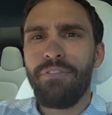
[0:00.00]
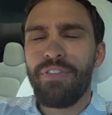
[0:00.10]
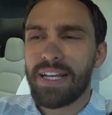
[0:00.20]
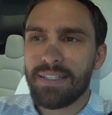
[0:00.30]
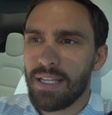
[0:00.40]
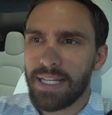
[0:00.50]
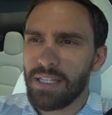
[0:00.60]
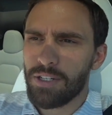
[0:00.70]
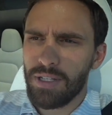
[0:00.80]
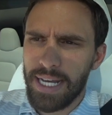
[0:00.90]
fix like
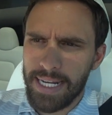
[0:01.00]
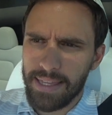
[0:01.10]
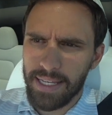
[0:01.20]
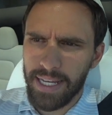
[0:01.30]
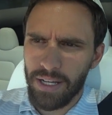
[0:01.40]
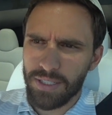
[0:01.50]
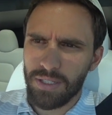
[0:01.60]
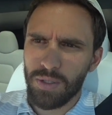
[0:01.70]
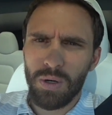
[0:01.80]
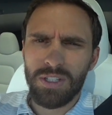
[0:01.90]
literally anything else. The
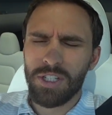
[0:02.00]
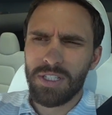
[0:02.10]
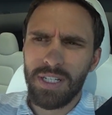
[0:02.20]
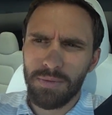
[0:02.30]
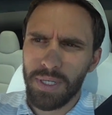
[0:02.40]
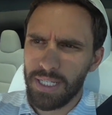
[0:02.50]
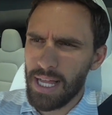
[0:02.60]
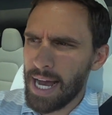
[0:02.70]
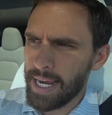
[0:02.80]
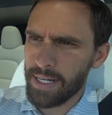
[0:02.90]
doors just need
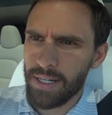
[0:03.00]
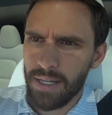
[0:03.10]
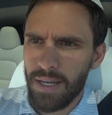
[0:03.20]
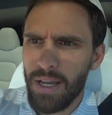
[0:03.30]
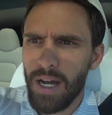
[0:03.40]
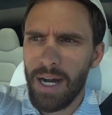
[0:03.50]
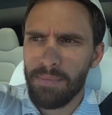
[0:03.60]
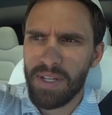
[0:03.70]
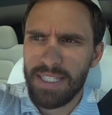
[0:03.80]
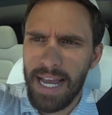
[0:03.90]
realigned,
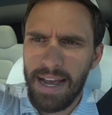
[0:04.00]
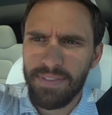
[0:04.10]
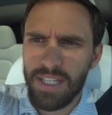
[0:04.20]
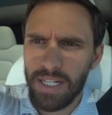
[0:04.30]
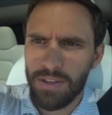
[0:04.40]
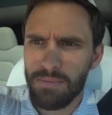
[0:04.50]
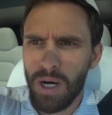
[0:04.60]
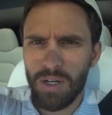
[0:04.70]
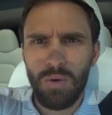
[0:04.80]
because I have seen other Model